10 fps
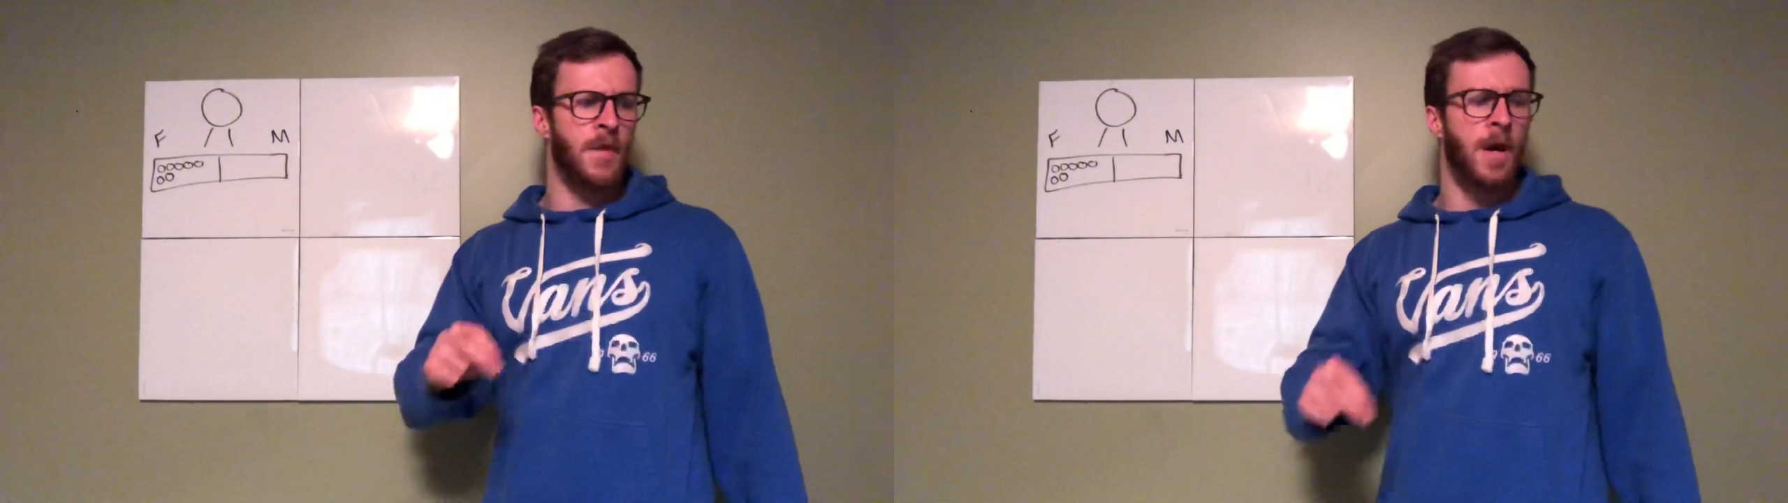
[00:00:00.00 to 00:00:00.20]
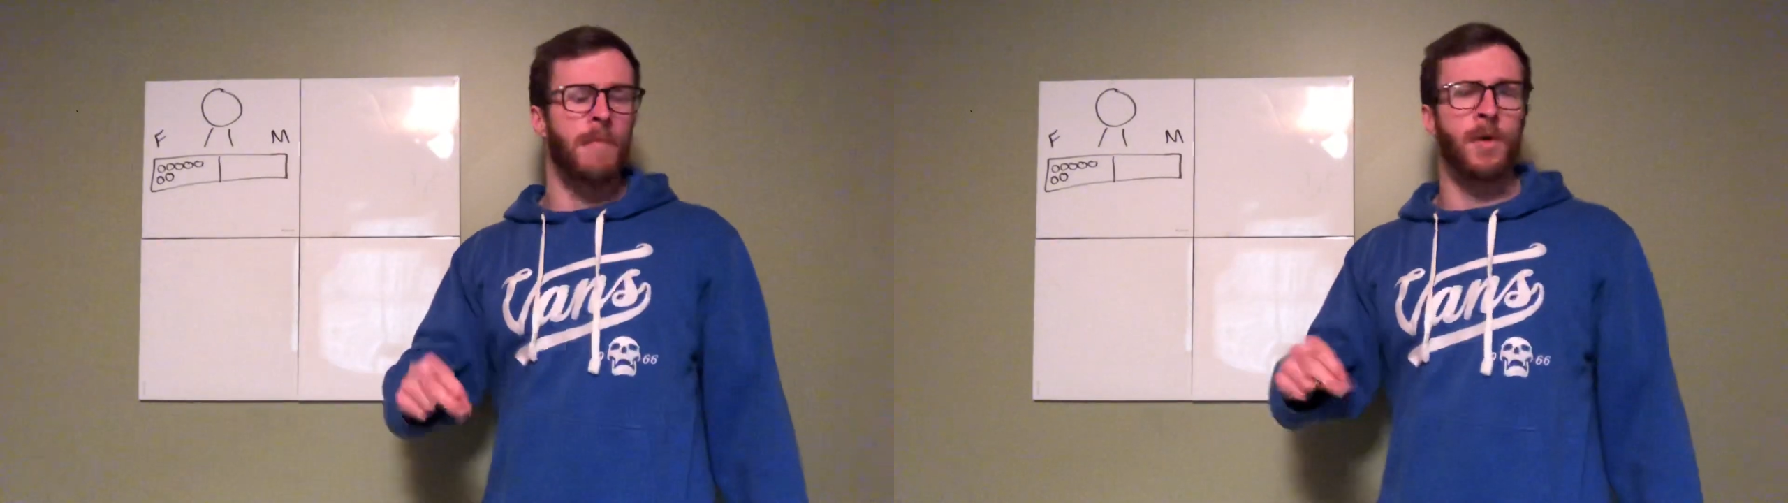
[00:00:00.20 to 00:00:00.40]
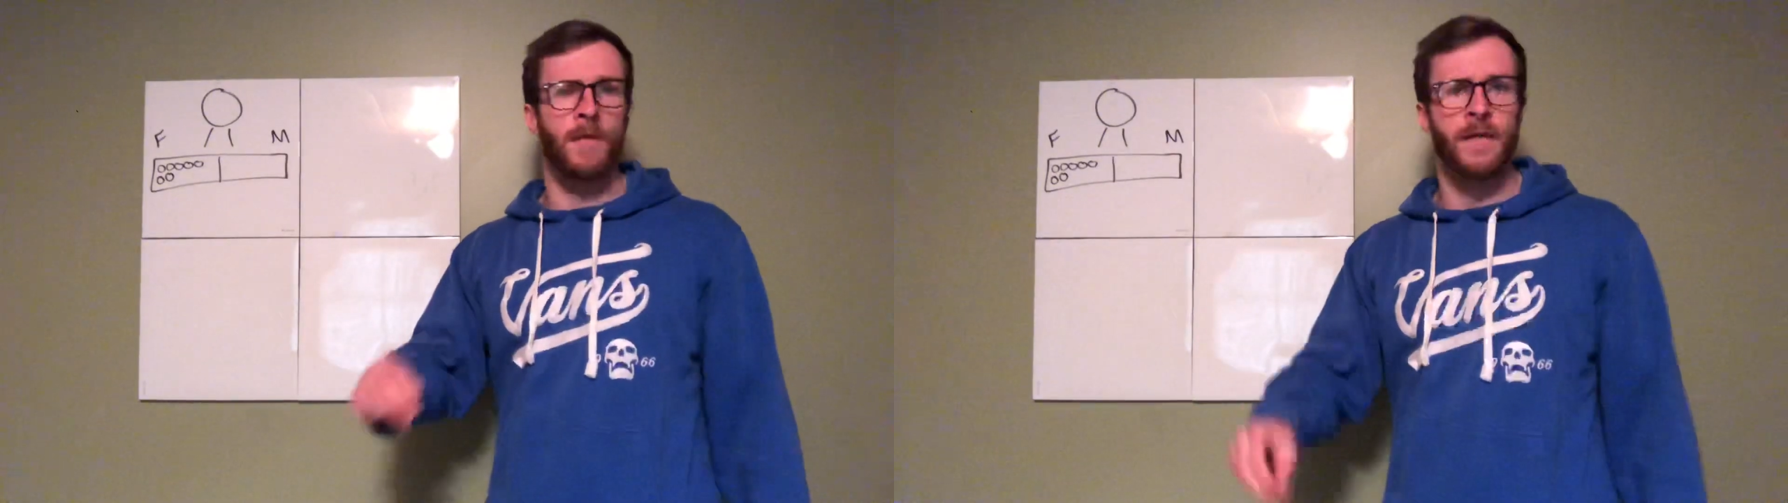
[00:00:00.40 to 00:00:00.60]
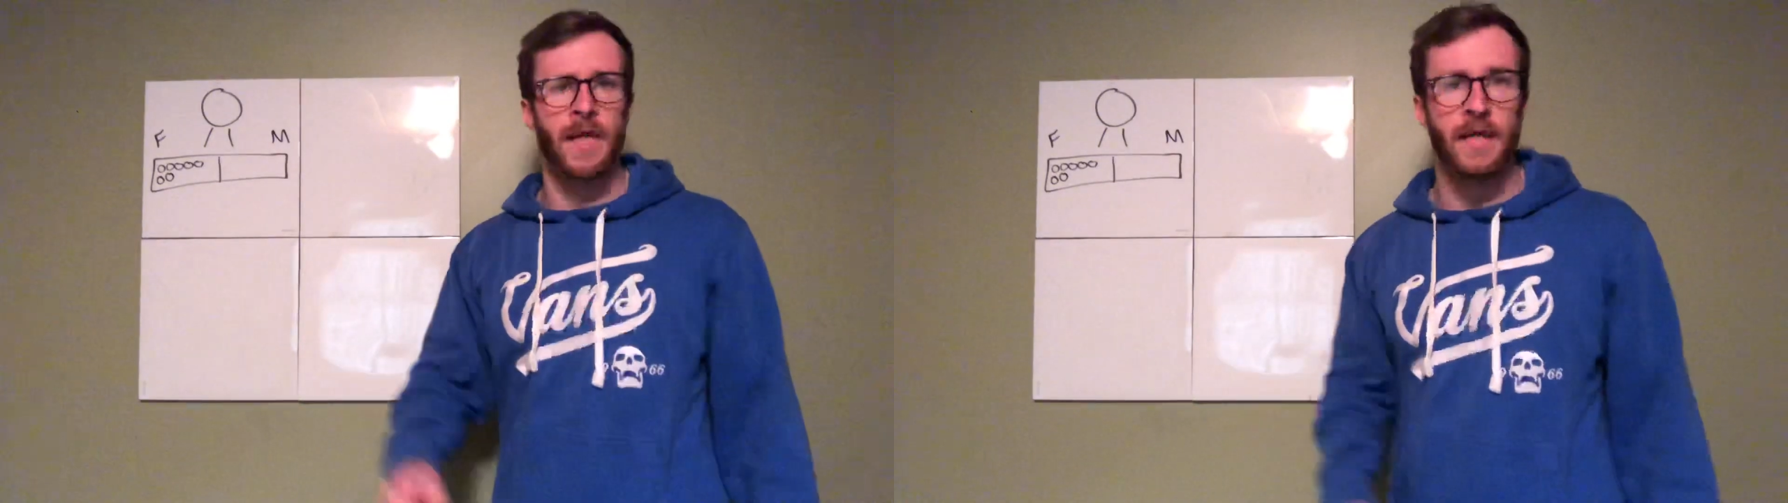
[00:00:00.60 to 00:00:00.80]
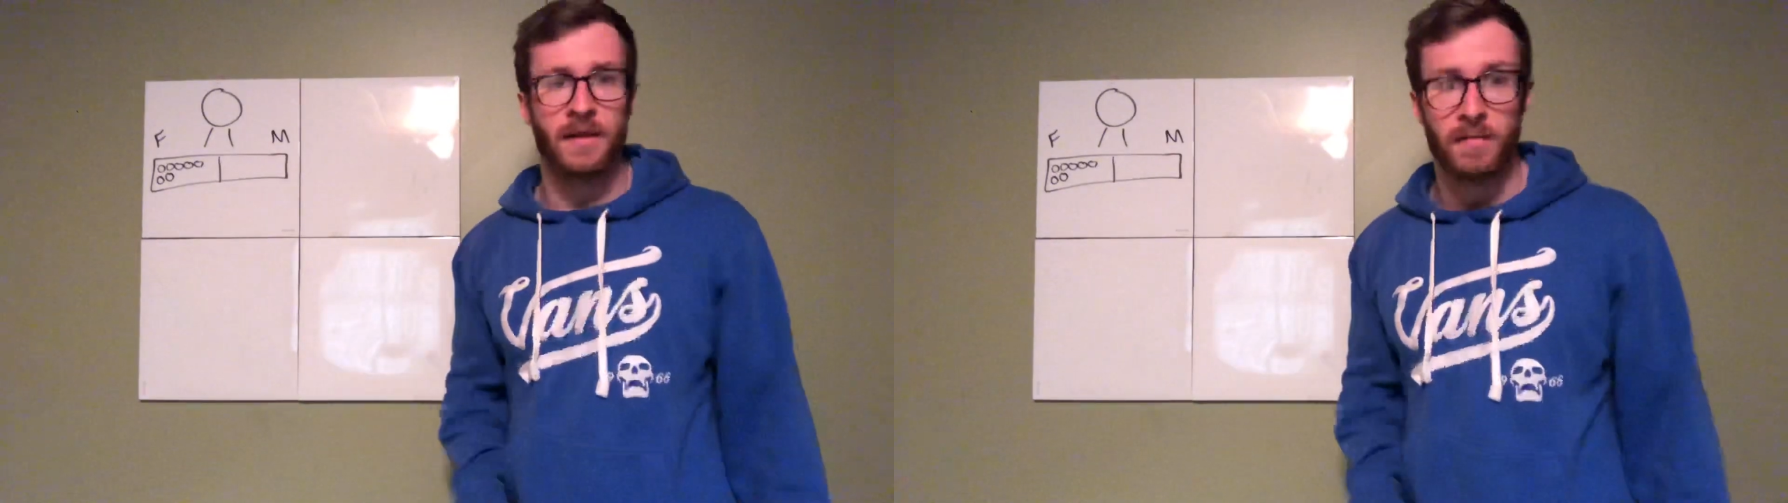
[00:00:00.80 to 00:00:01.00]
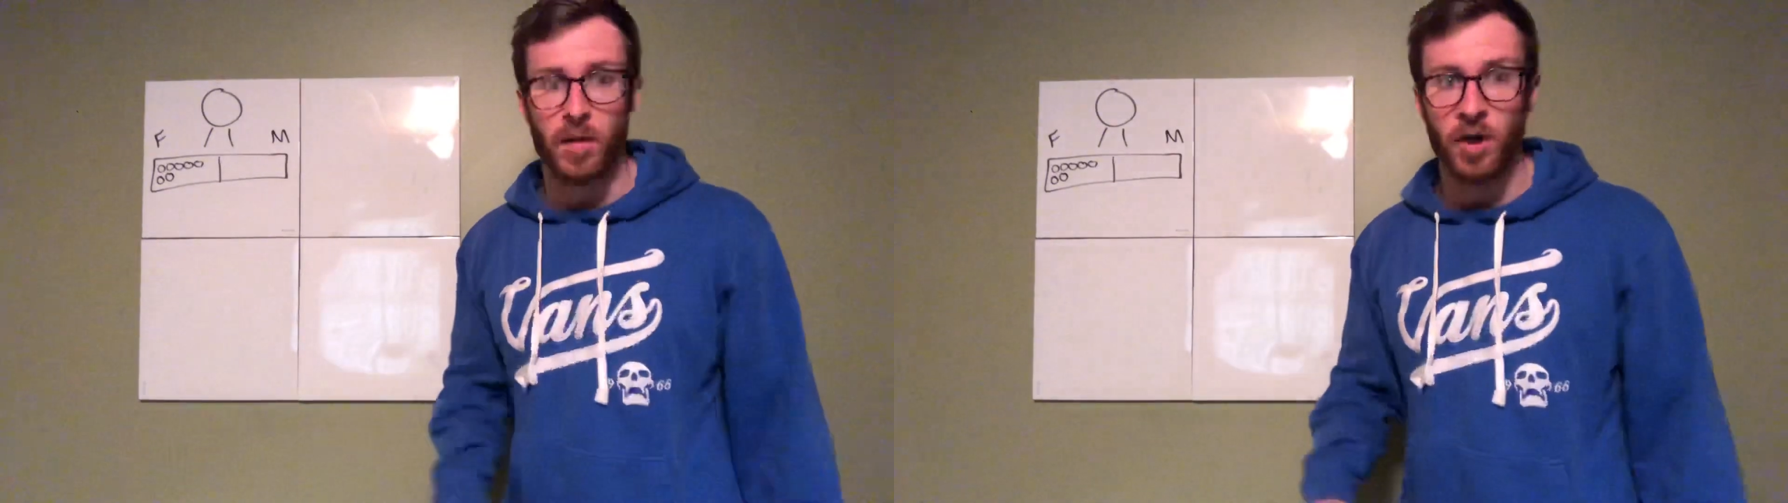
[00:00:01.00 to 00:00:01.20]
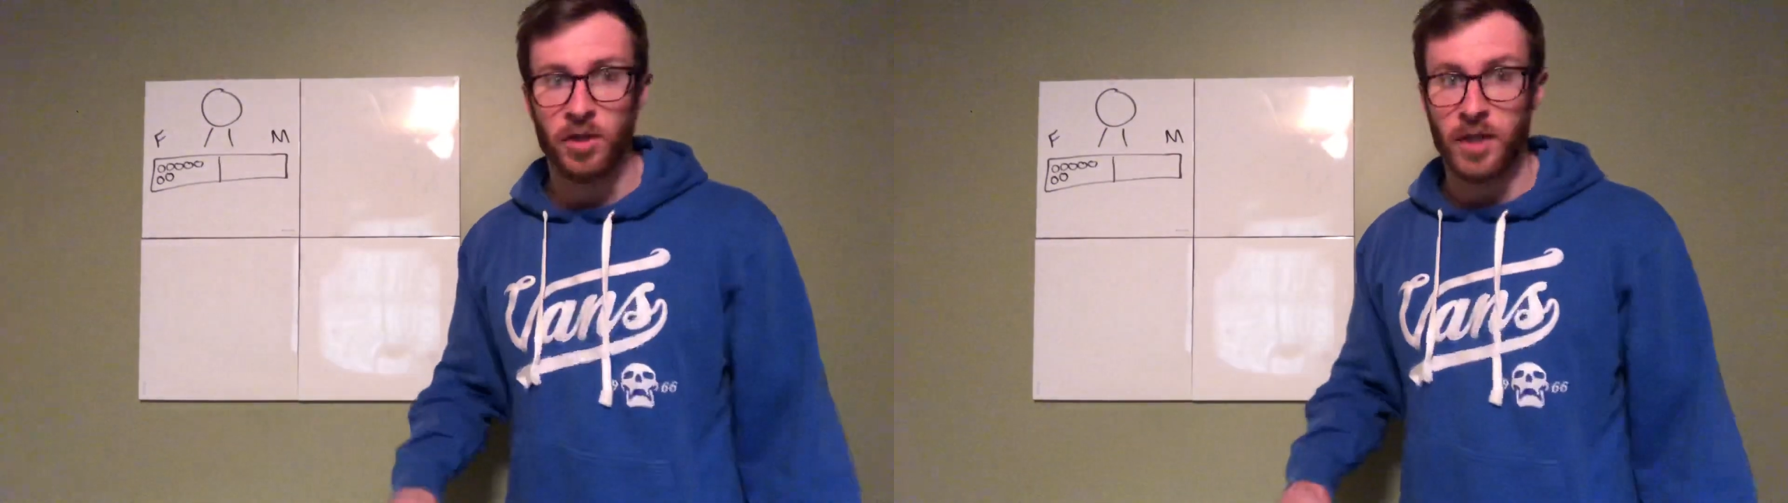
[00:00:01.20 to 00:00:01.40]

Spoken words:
number of days in March